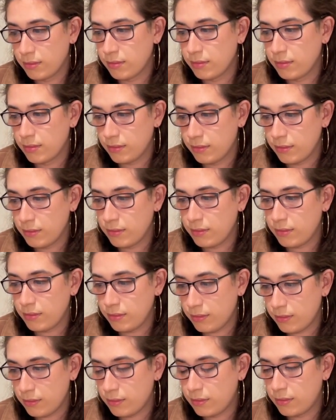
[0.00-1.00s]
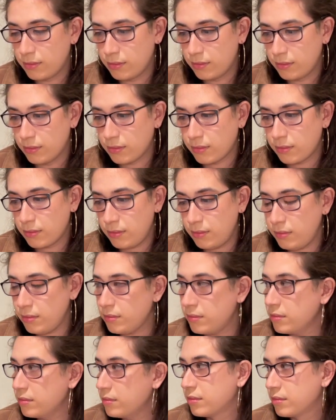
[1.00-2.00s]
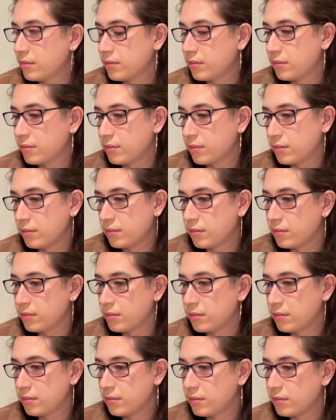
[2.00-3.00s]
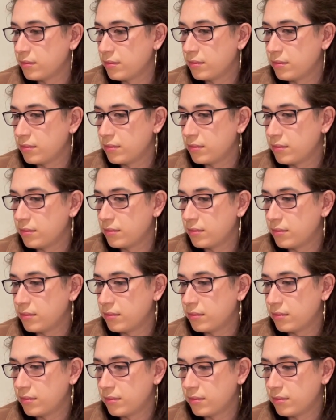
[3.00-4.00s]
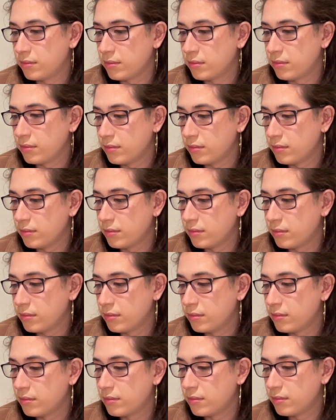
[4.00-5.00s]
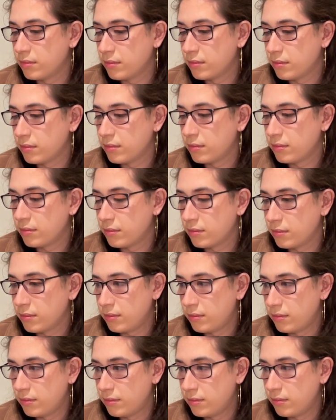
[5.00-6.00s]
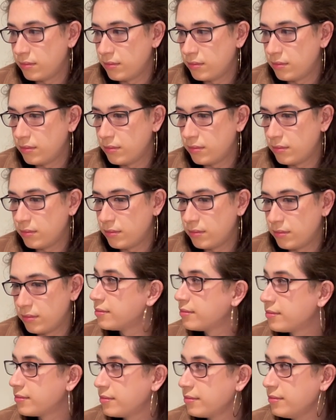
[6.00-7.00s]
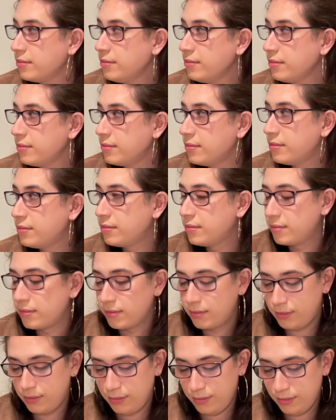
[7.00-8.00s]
[no speech]